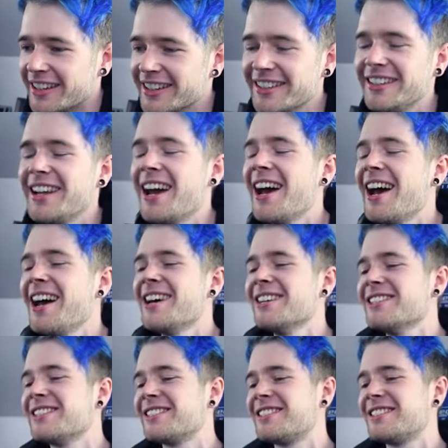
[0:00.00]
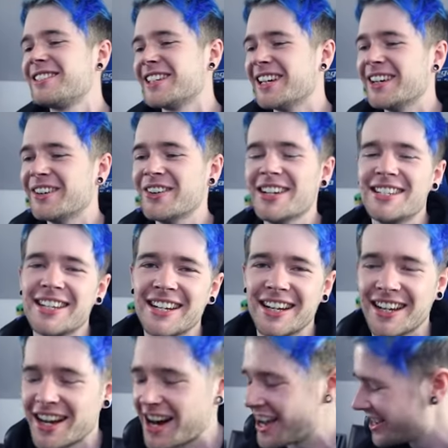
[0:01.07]
Yes! We did
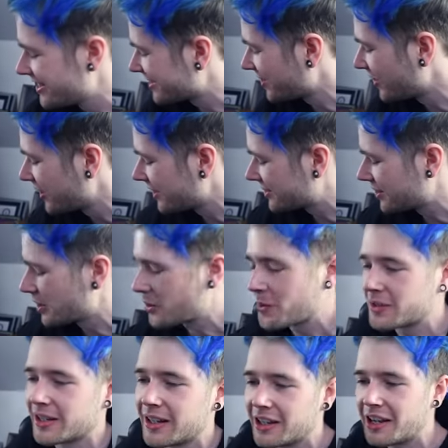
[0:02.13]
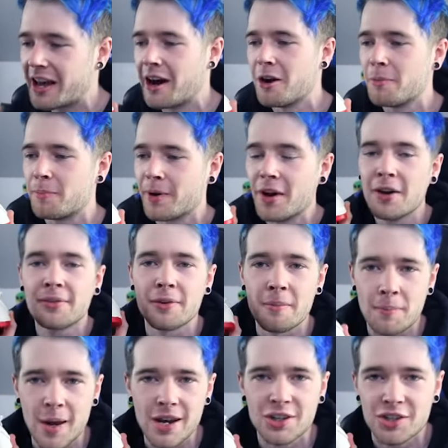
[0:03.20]
it, guys. All it took was a little help
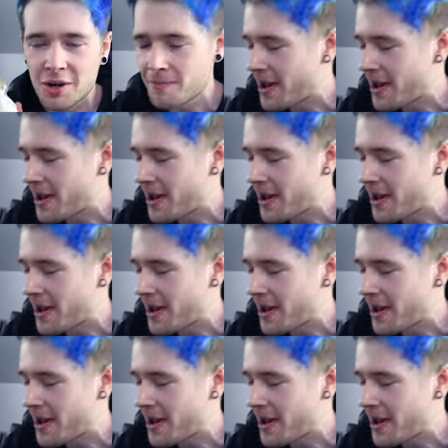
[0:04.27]
from Peach and